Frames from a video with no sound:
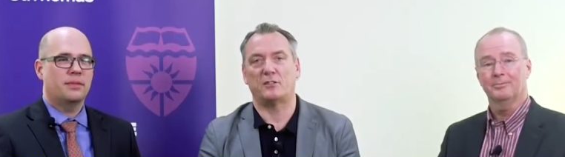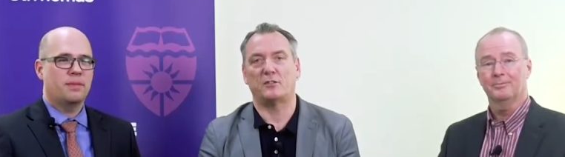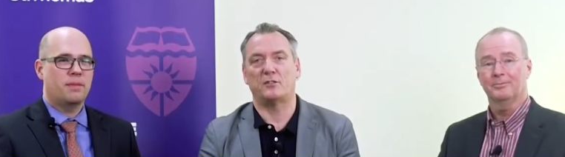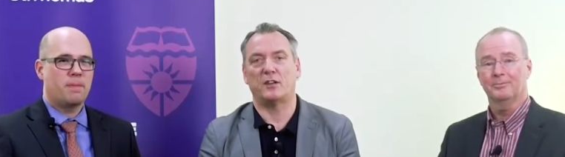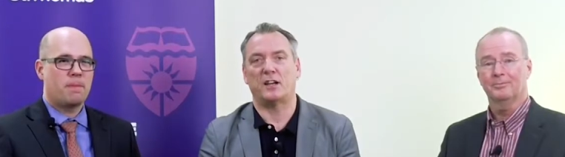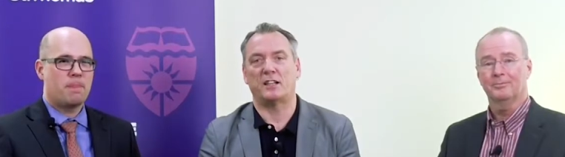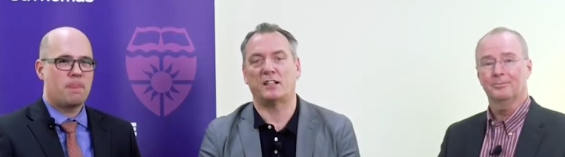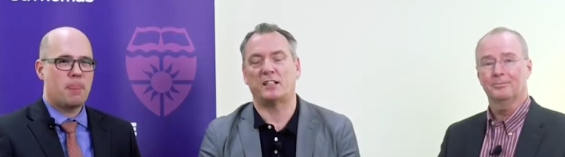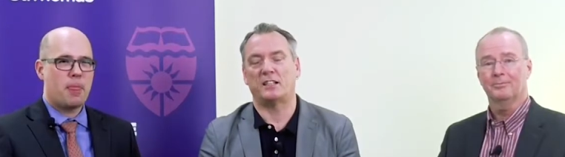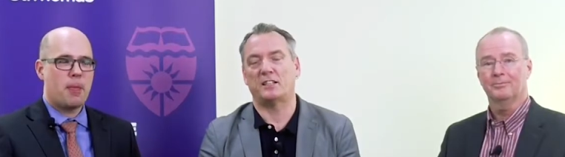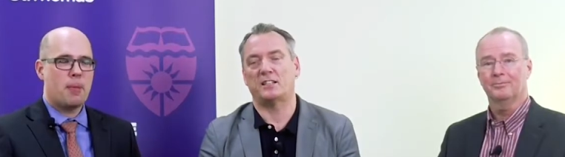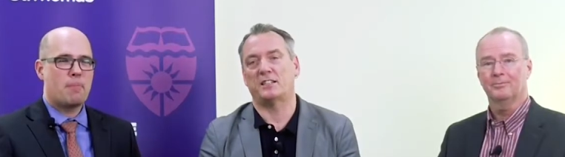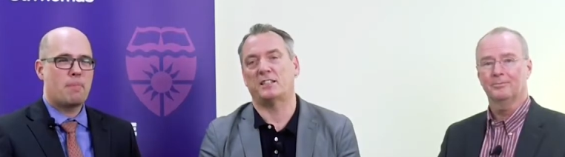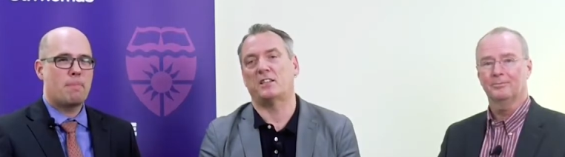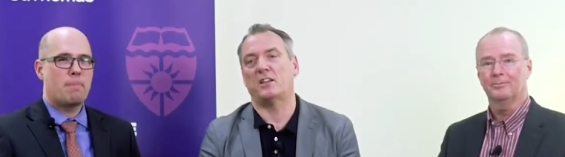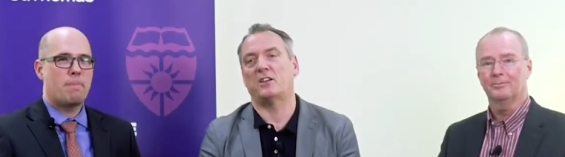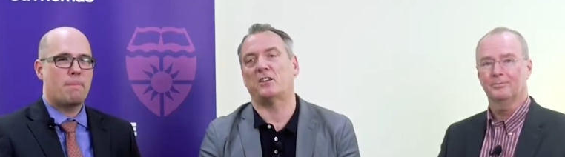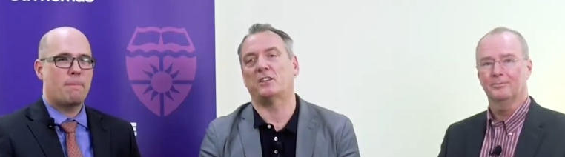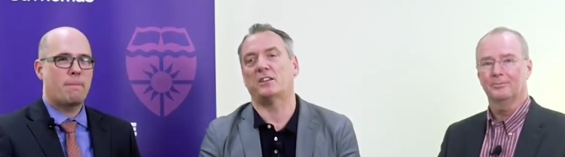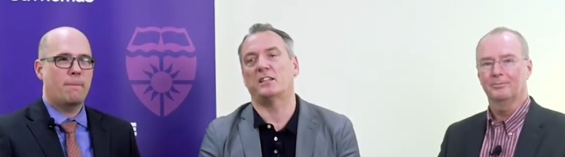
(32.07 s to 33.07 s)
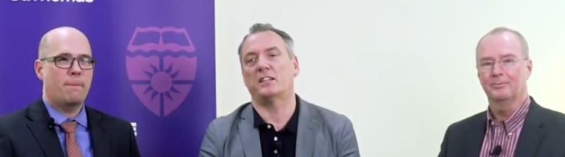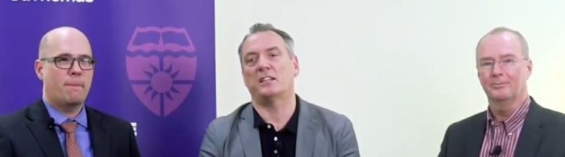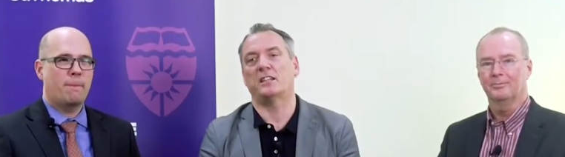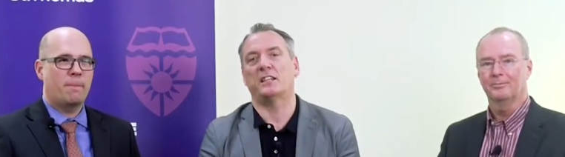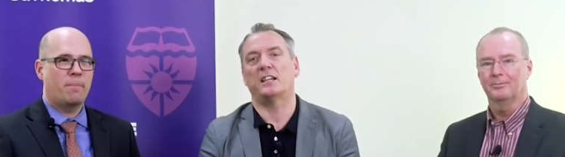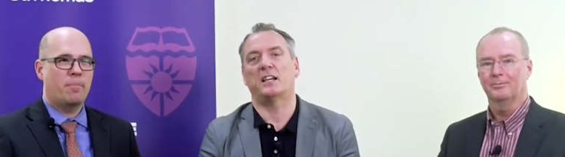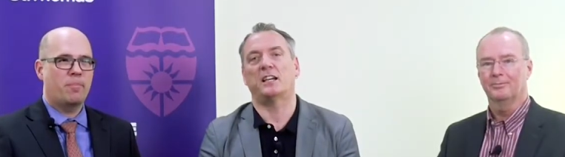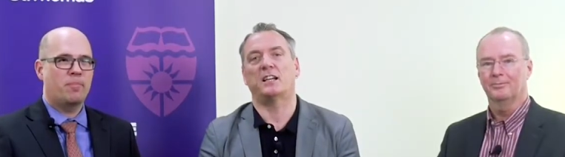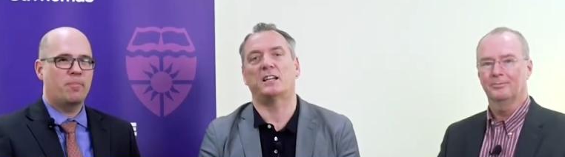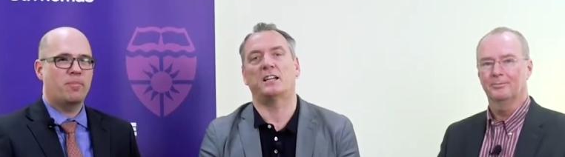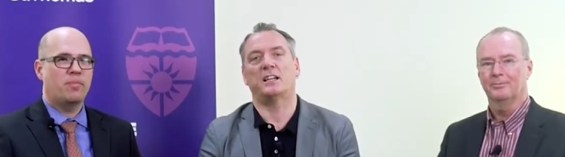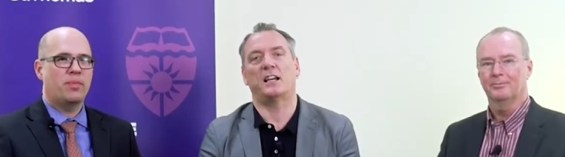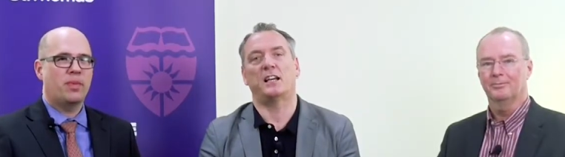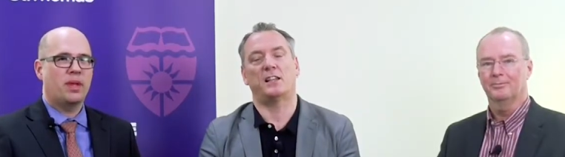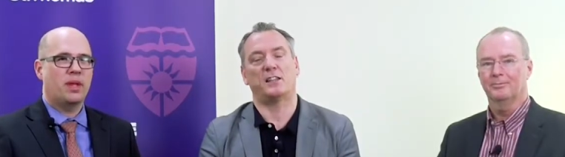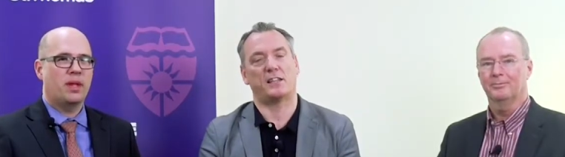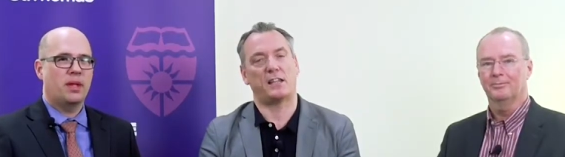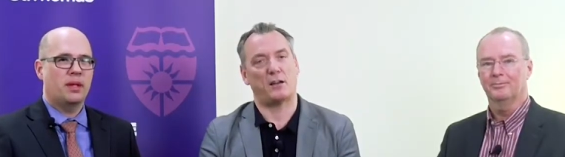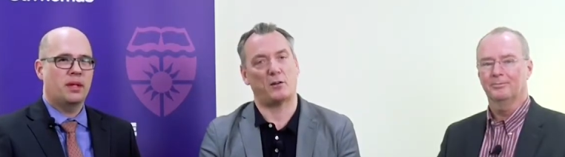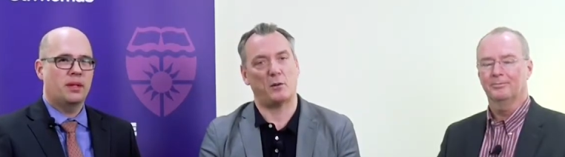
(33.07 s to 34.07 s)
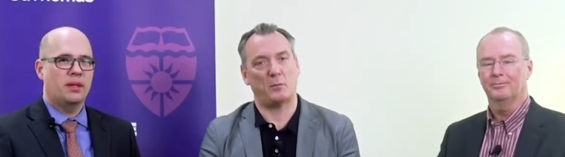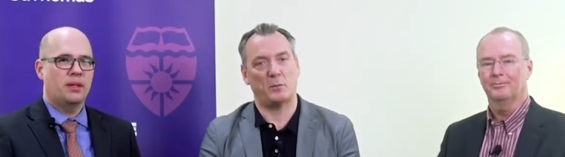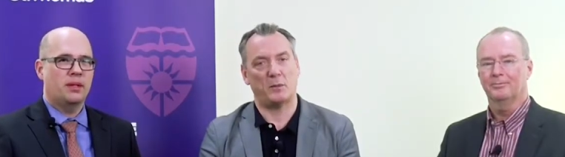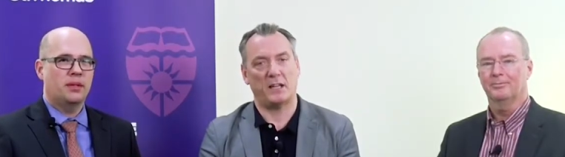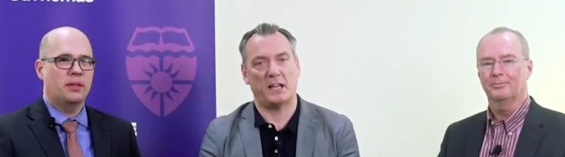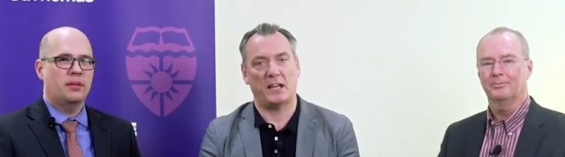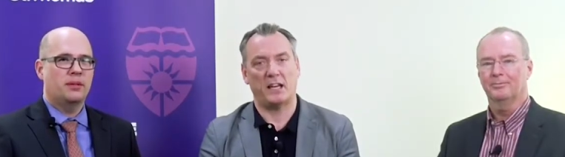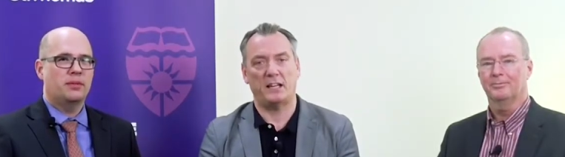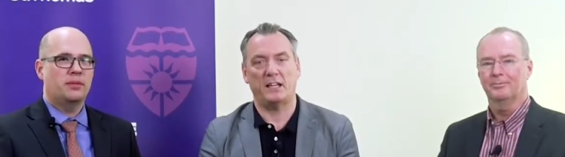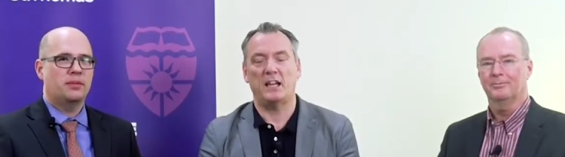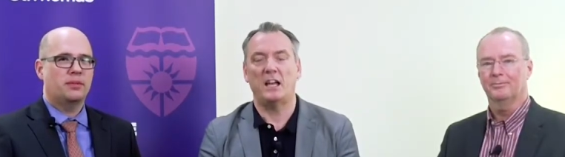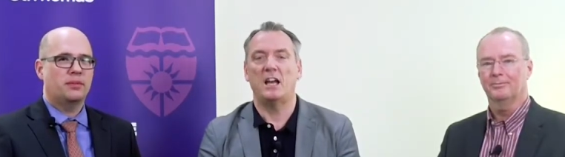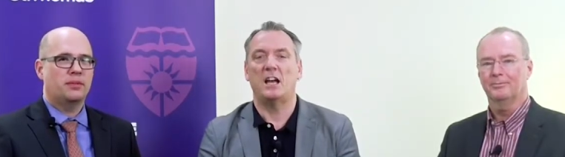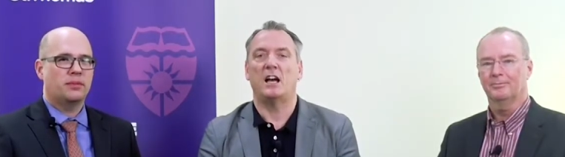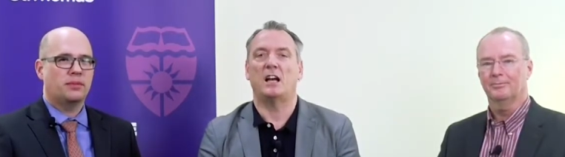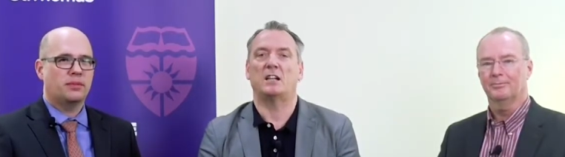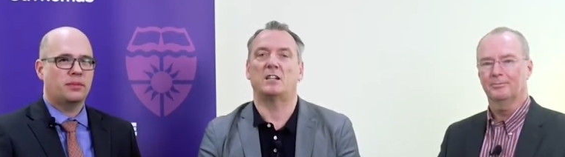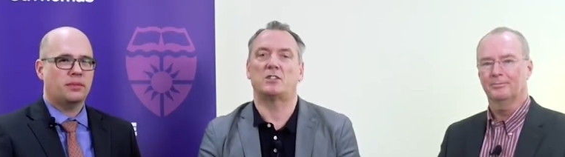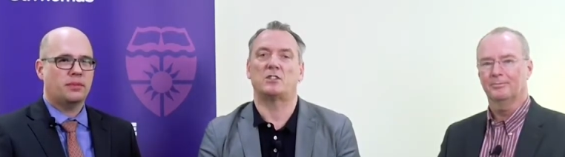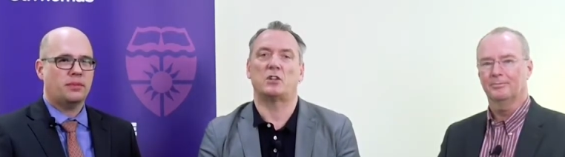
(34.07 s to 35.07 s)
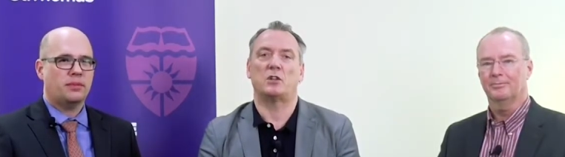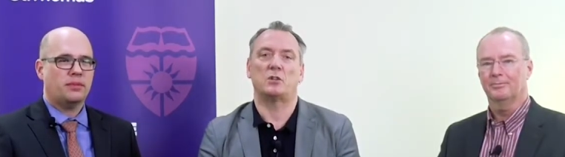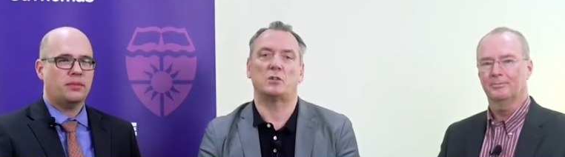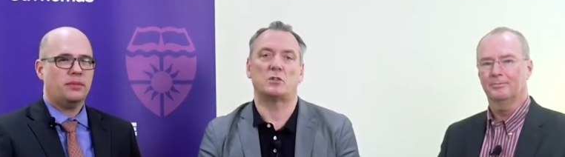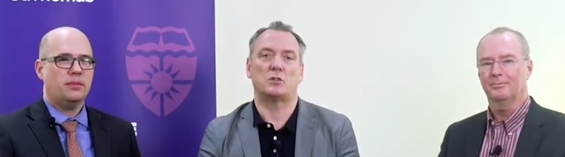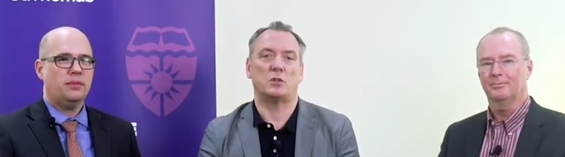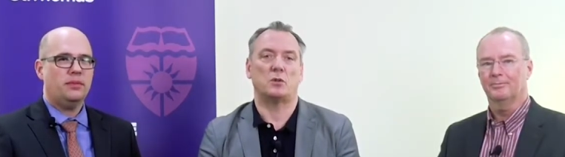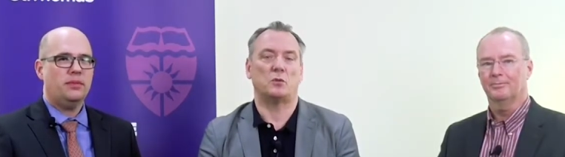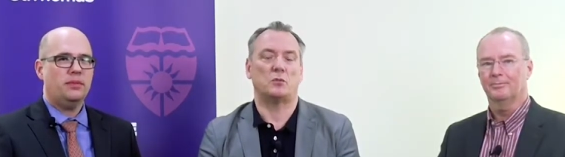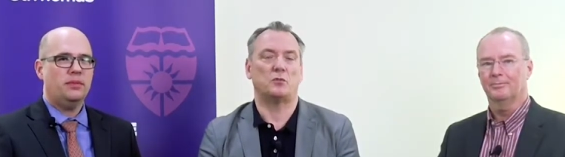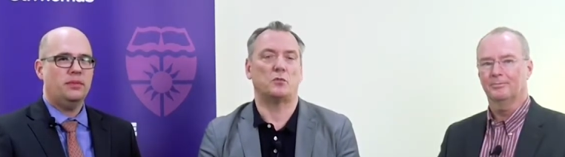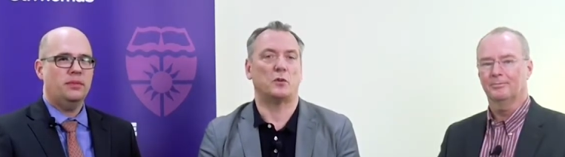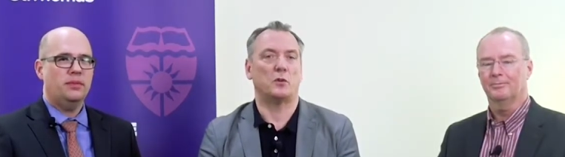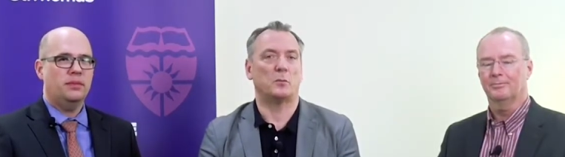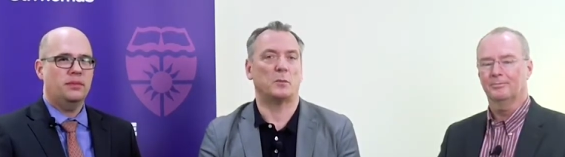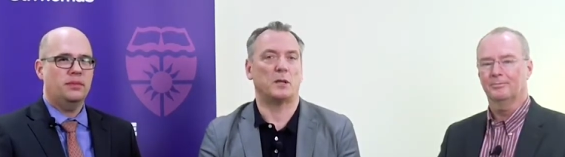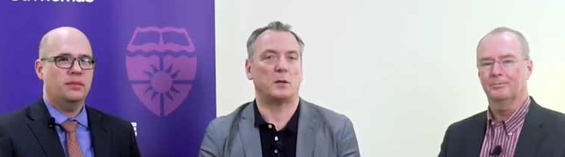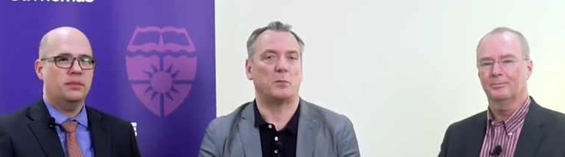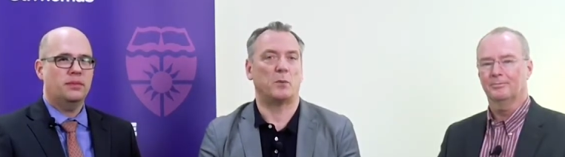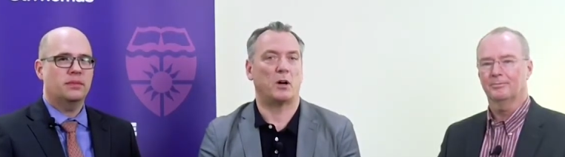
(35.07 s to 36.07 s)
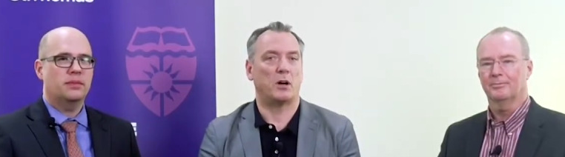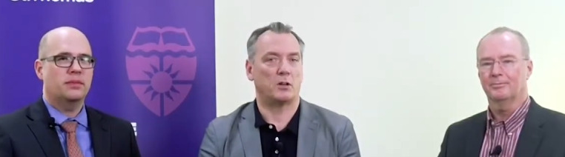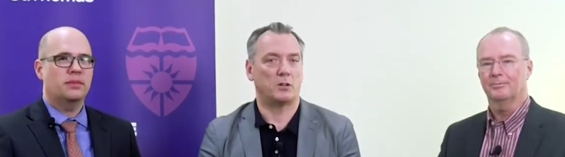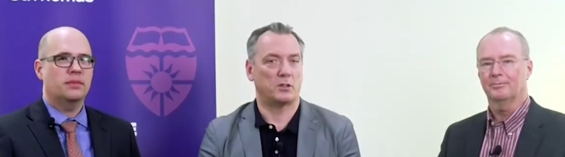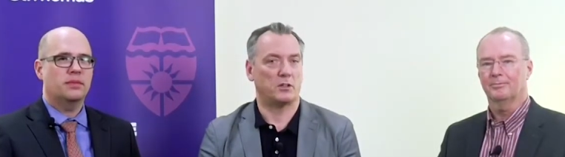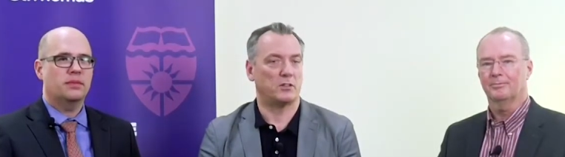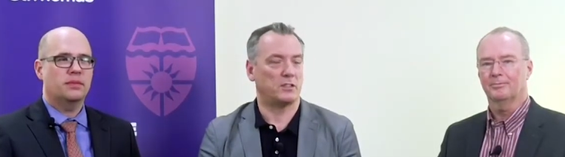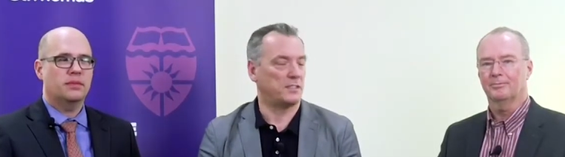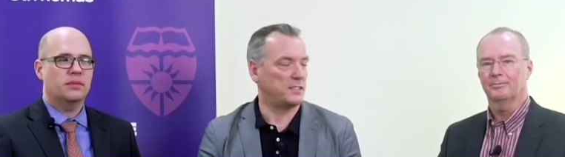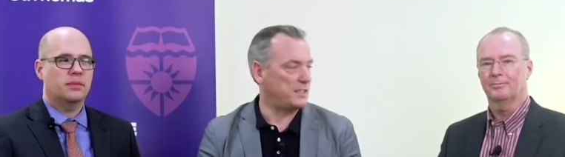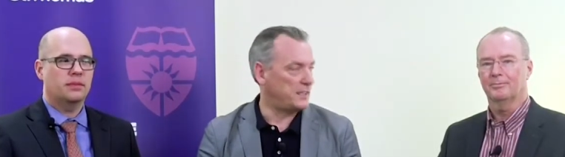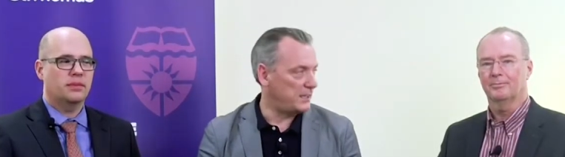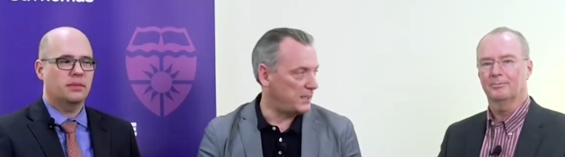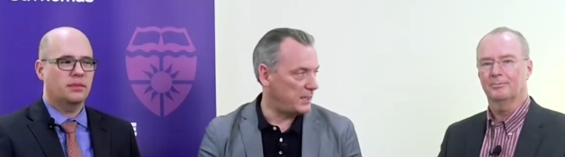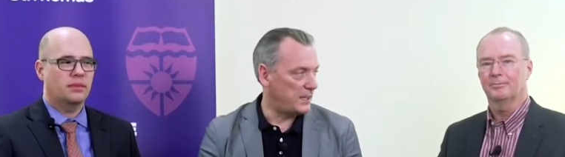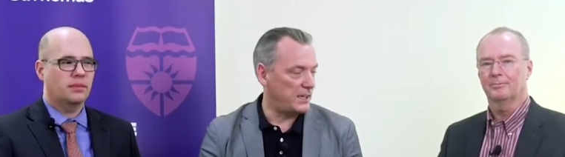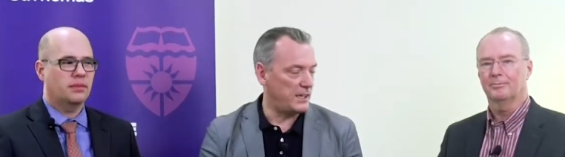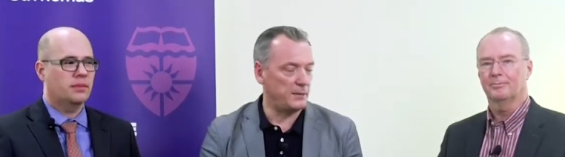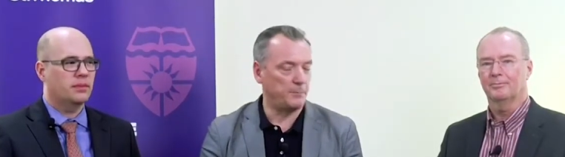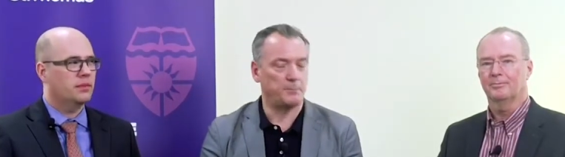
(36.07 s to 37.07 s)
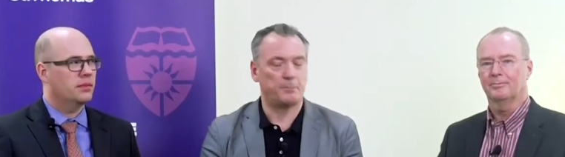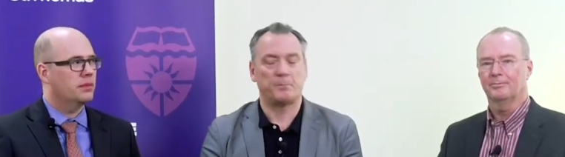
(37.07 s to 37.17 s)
Speaker 1: finance on the uh, Healthcare MBA and is also formerly a partner at CLA.